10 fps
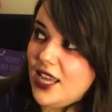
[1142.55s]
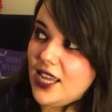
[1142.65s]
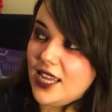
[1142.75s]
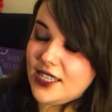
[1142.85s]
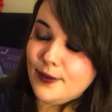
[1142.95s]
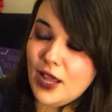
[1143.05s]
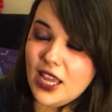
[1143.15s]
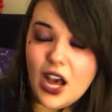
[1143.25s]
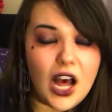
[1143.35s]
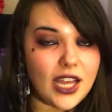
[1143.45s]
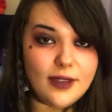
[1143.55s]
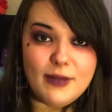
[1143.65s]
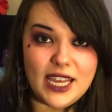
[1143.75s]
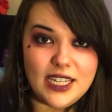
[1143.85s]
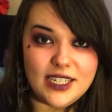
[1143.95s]
It's my Iron
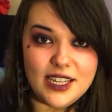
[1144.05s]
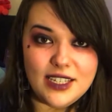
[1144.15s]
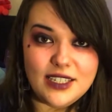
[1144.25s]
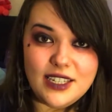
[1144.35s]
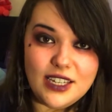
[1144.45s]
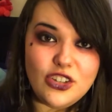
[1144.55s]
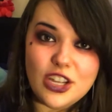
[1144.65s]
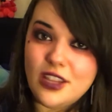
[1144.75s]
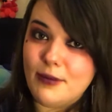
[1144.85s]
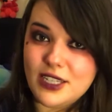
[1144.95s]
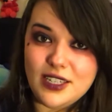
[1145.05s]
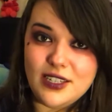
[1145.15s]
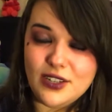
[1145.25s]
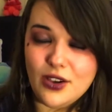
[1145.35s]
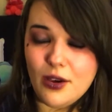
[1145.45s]
Maiden t-shirt that my
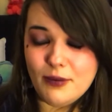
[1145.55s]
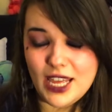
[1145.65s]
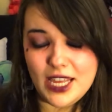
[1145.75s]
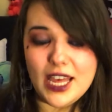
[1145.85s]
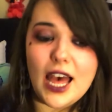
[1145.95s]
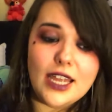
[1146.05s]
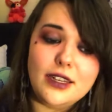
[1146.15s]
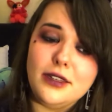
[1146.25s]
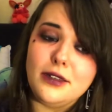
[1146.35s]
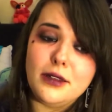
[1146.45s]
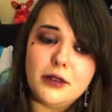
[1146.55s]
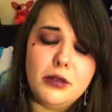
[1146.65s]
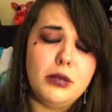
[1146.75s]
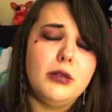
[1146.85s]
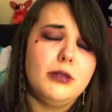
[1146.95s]
sister got me, and
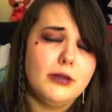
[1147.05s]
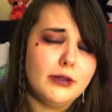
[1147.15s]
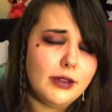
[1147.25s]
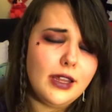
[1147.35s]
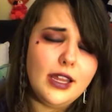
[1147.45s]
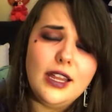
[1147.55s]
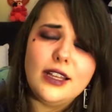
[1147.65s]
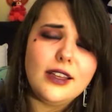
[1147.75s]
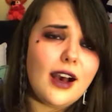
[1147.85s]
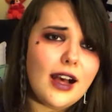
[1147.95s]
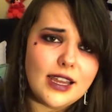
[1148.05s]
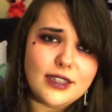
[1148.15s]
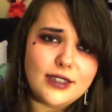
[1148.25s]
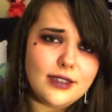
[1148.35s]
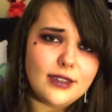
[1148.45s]

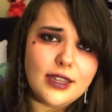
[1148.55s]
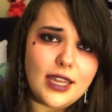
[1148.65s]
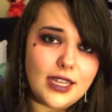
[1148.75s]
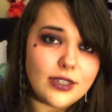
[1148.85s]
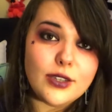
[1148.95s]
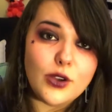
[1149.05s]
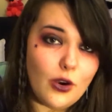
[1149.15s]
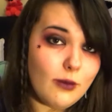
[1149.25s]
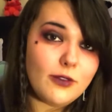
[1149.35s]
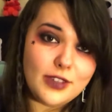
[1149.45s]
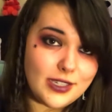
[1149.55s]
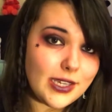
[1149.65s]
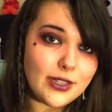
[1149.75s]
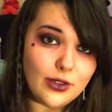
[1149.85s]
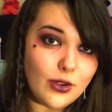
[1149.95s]
guys, it's as comfy as
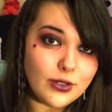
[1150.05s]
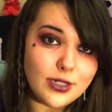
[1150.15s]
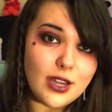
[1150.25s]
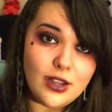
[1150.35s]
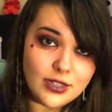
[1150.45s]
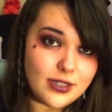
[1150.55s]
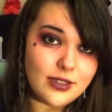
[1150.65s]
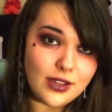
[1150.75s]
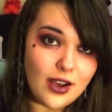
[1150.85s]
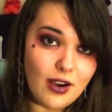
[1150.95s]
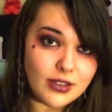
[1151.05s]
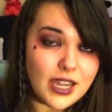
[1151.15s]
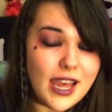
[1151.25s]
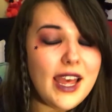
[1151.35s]
it looks, honest to God.